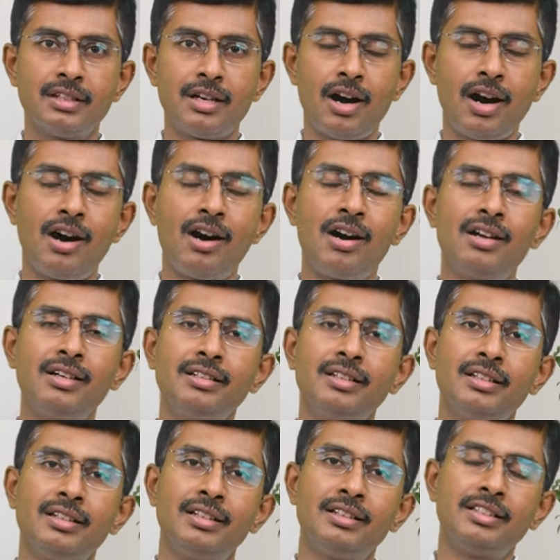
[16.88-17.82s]

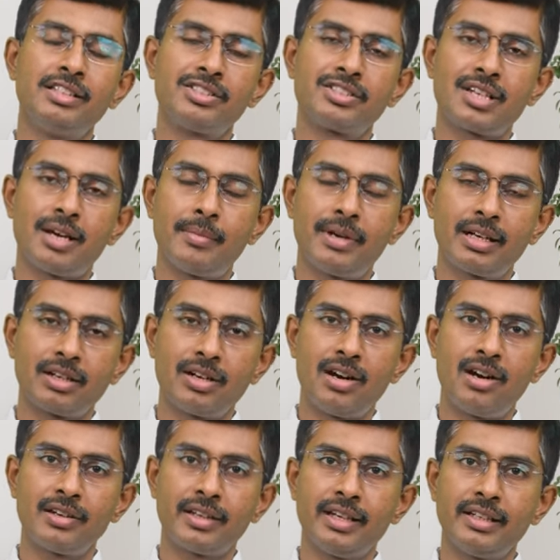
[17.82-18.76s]
all the stomach
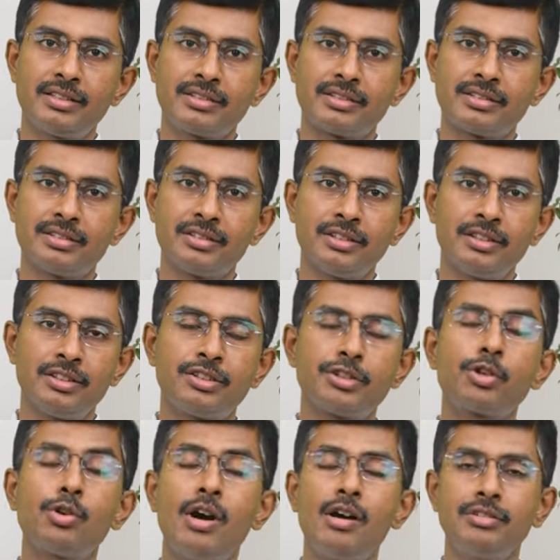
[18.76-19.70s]
organs
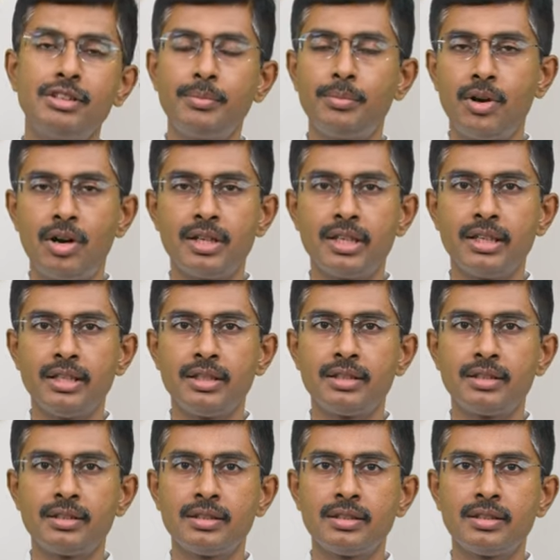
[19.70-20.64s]
throughout the body.
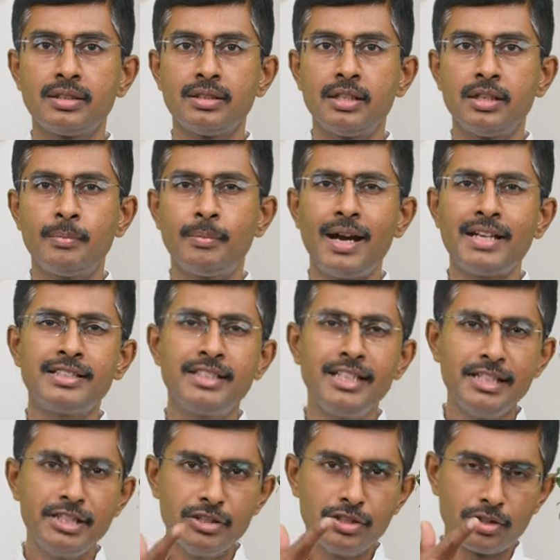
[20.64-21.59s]
But
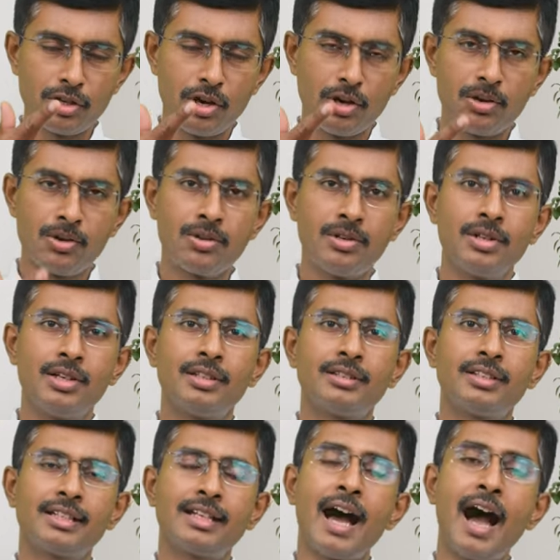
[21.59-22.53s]
did you know
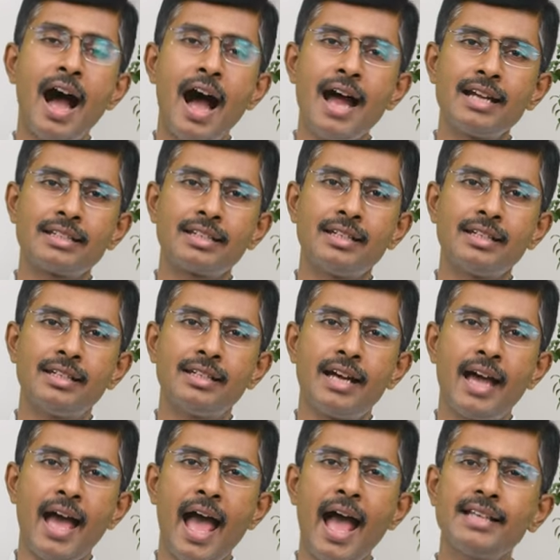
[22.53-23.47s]
that heart
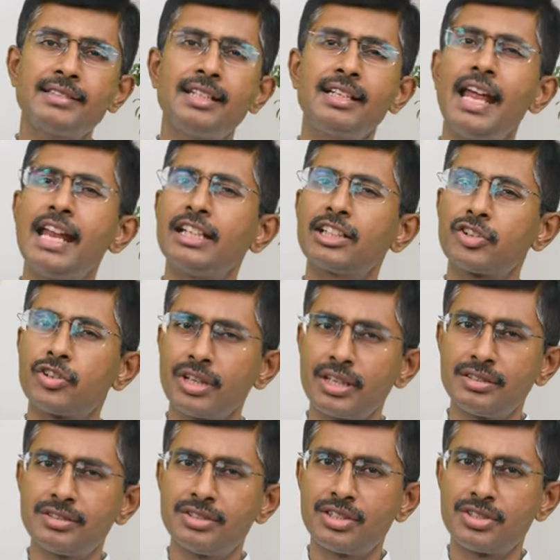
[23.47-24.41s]
has an
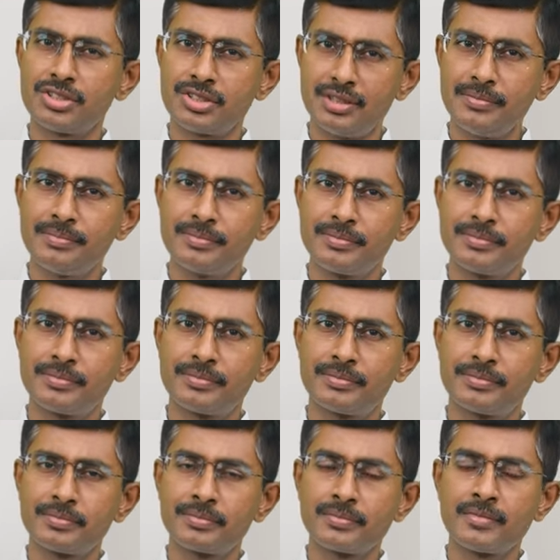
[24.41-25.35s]
electrical system?
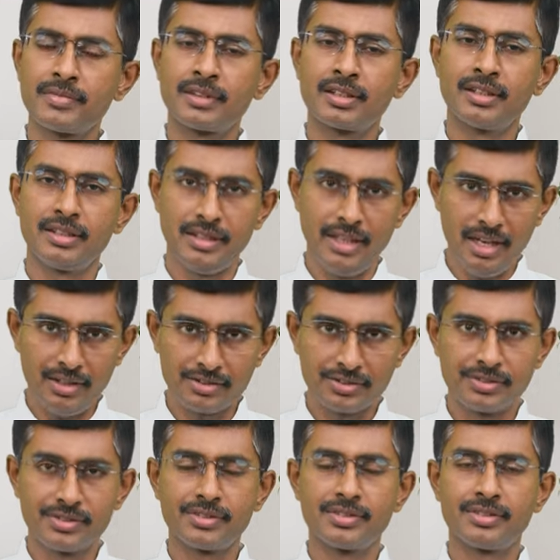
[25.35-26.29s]

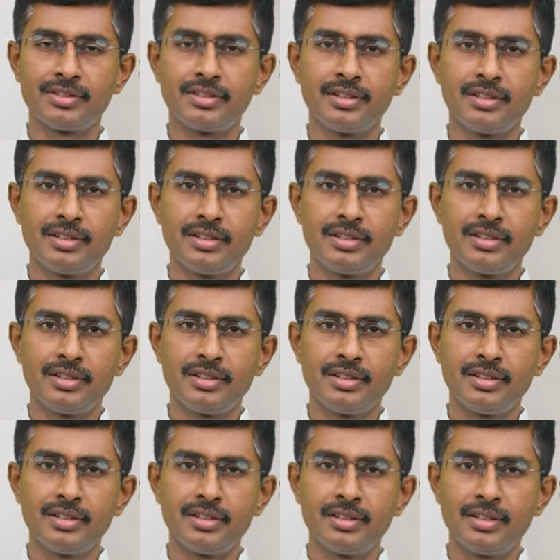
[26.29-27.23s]
Yes,
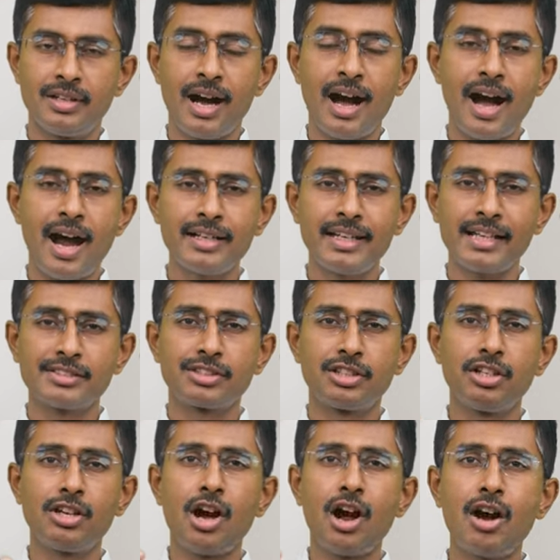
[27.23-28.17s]
heart has
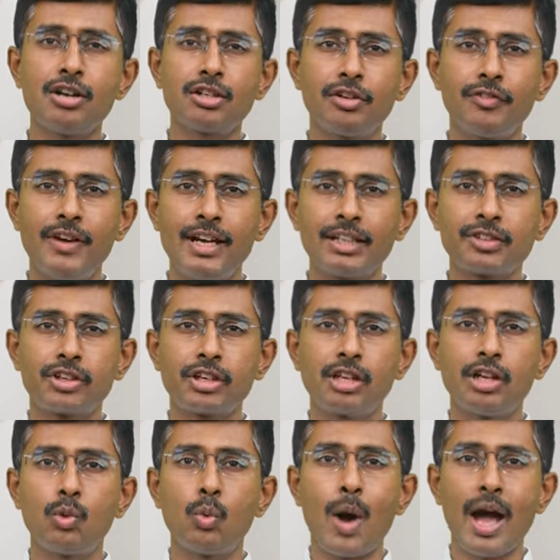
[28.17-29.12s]
a lot of
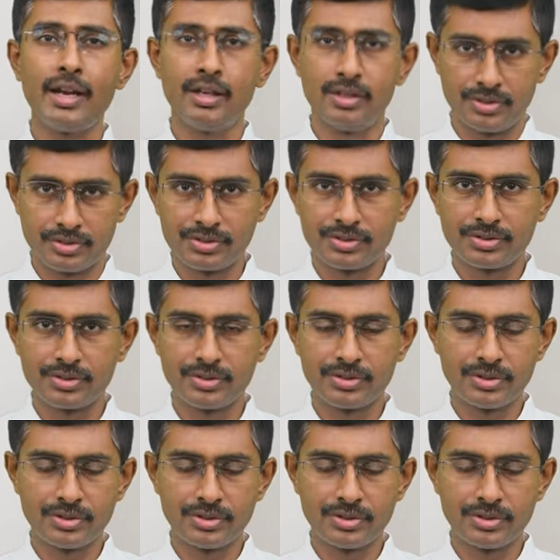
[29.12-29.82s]
electrical wires.